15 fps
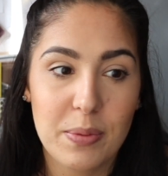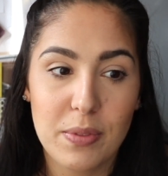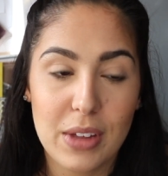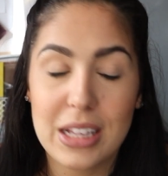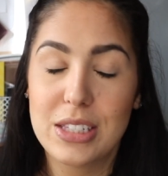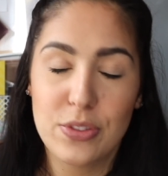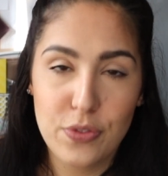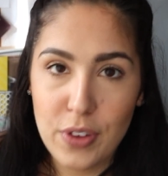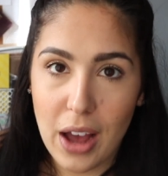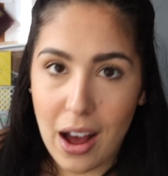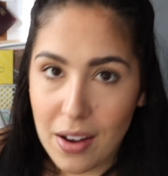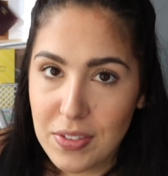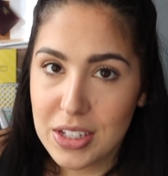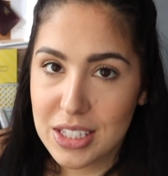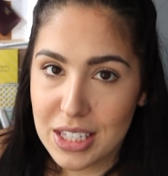it's
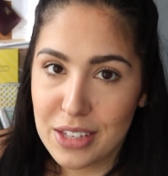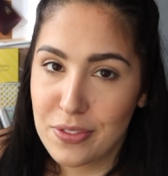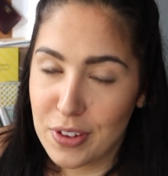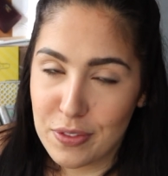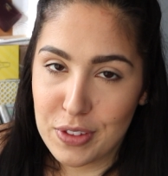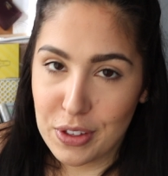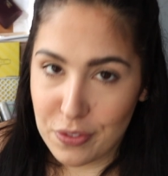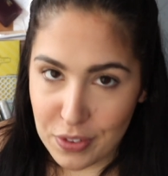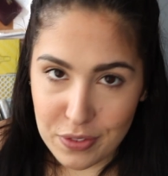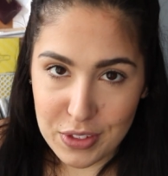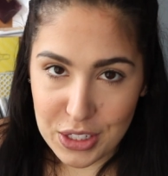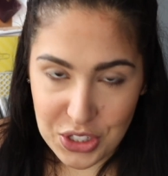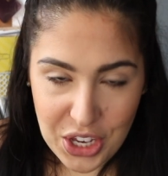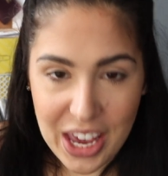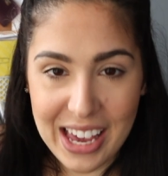obviously
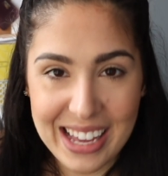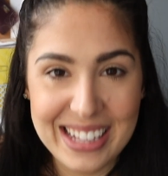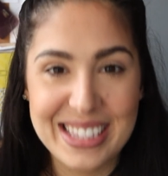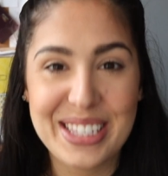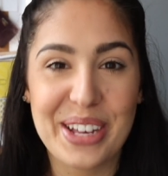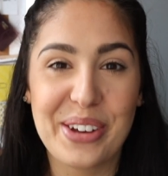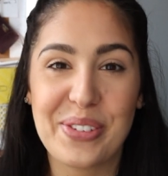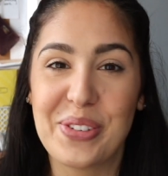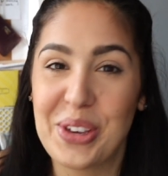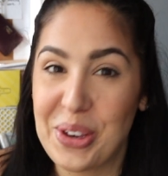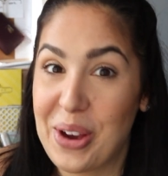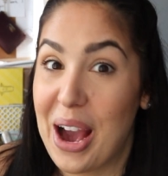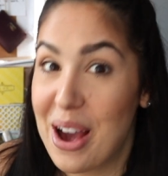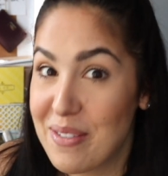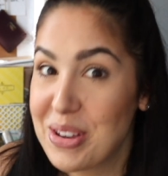50-50 chance of
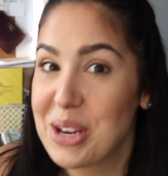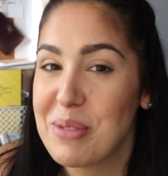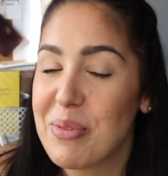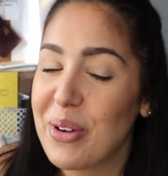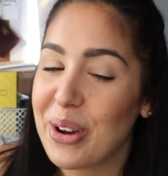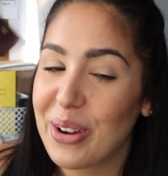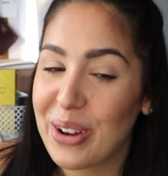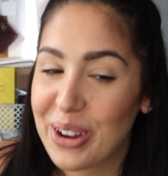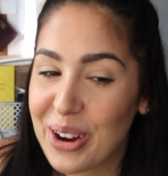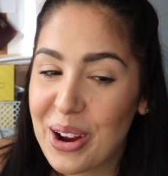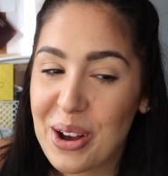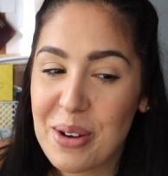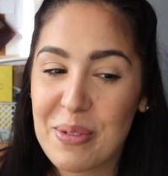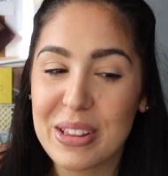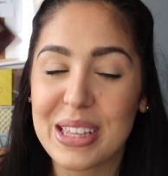you having a boy or a
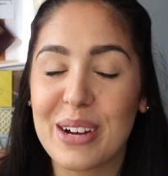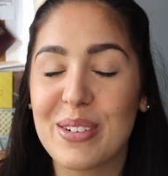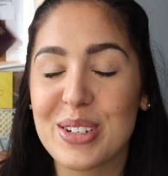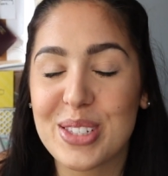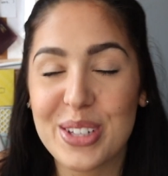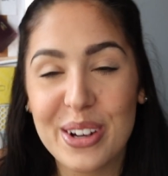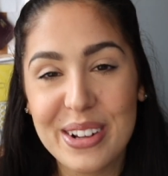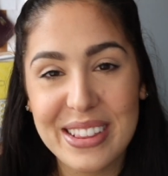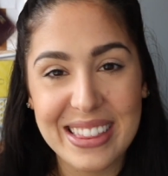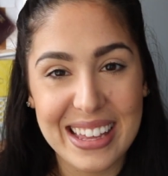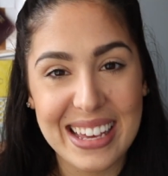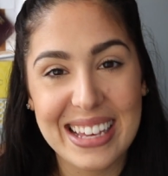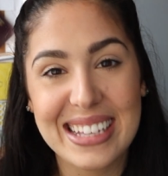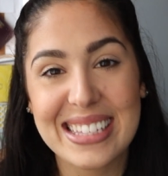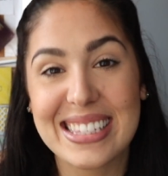girl, but there were certain
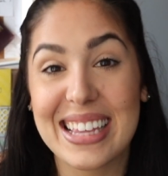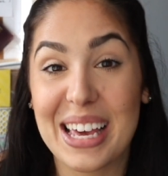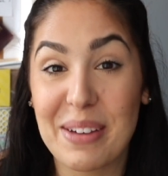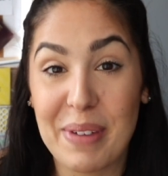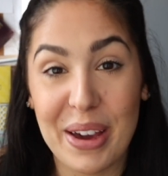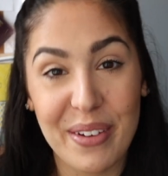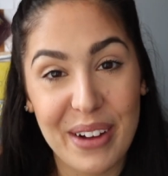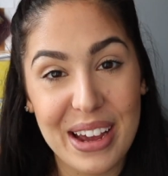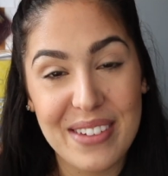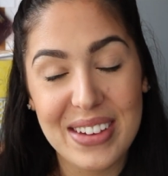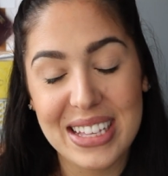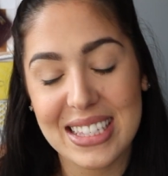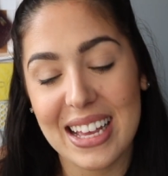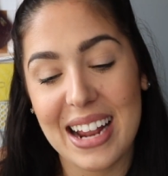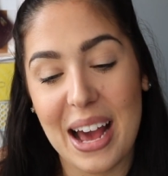things like my
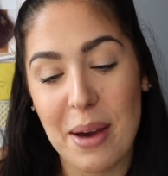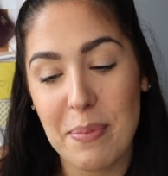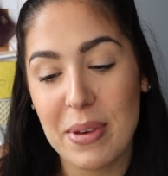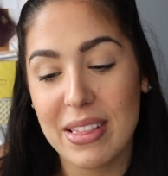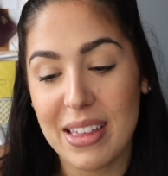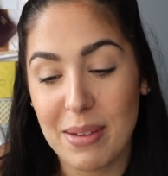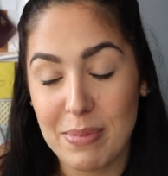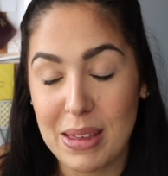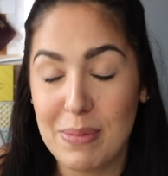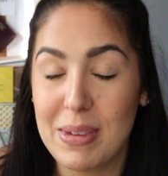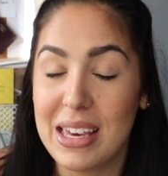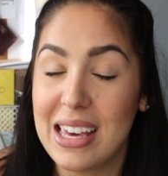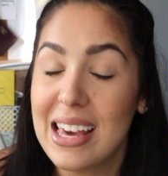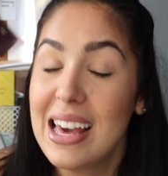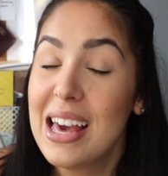cravings that happened that made
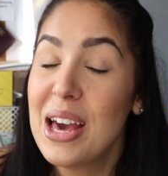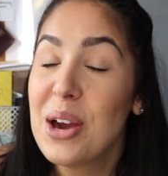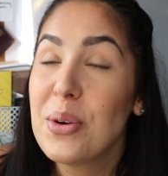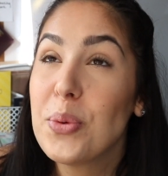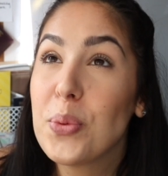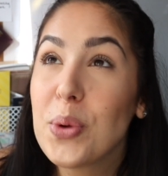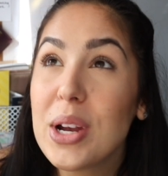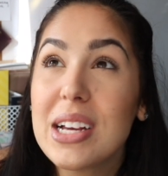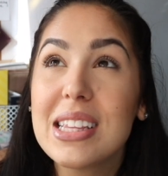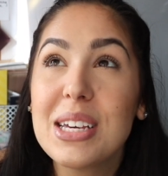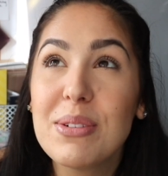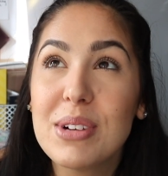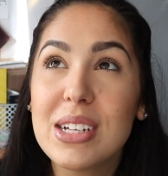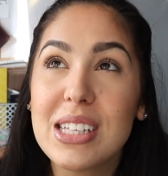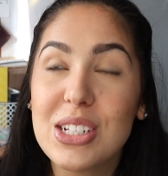me
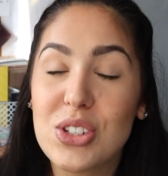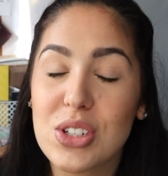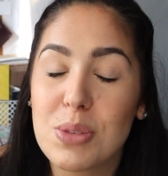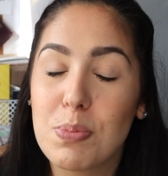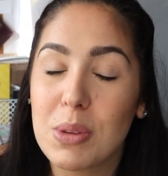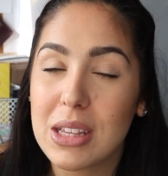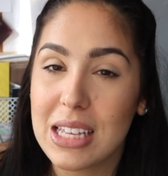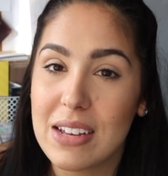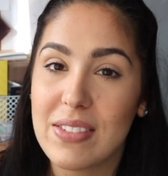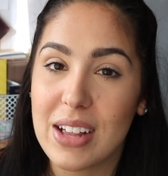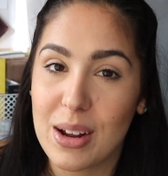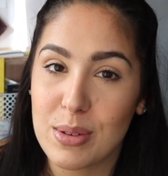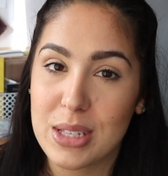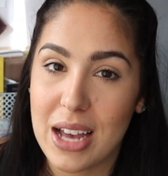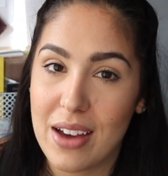really just believe
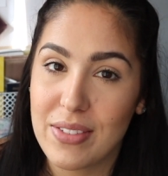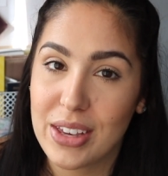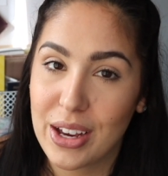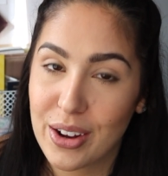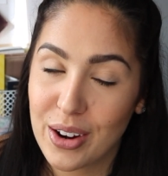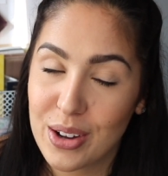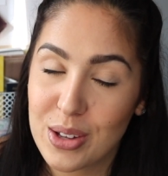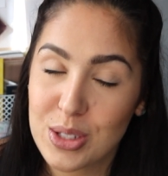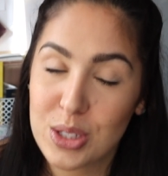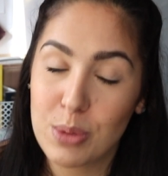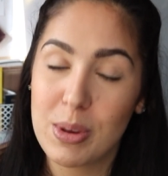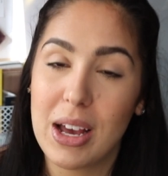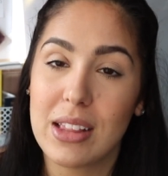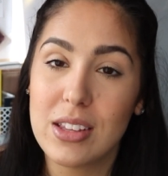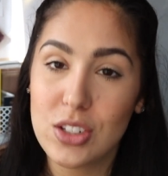that I was having a girl. So
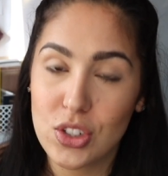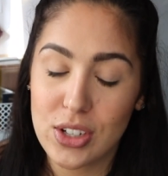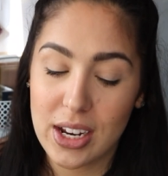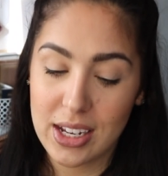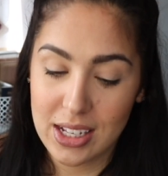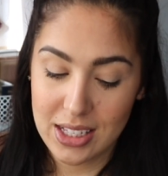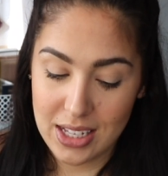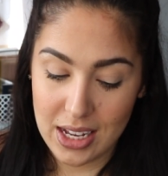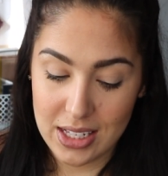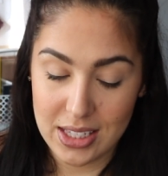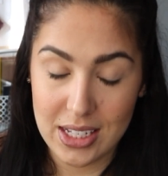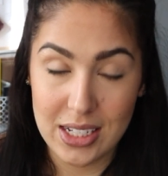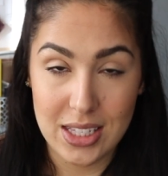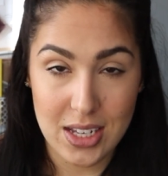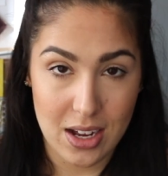we got the genetic
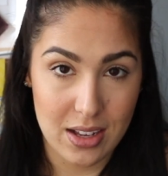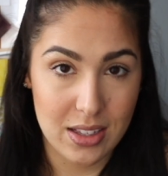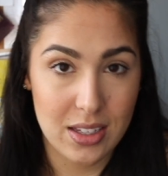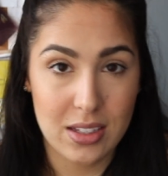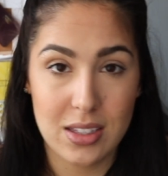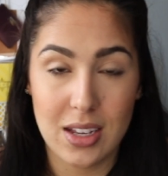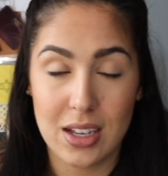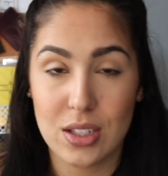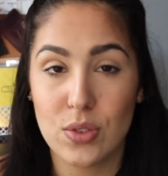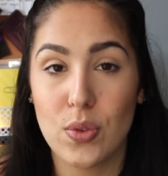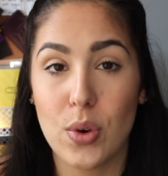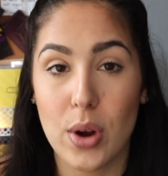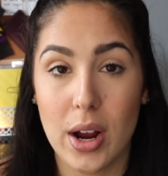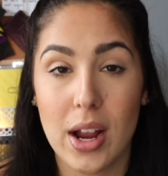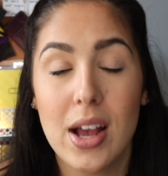testing done to test
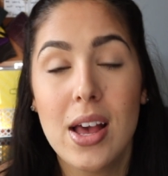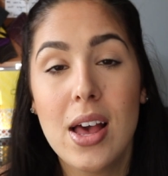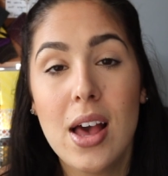for